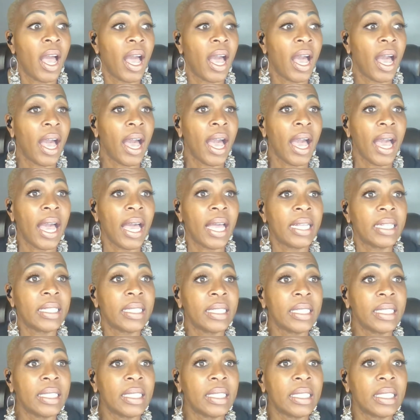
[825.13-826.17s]

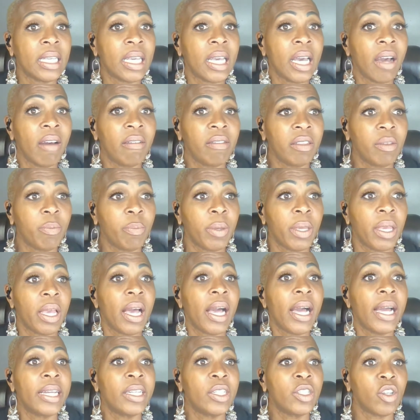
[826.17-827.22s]
hands cuffed
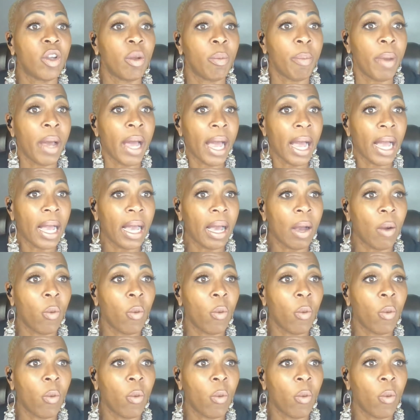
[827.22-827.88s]
behind her back.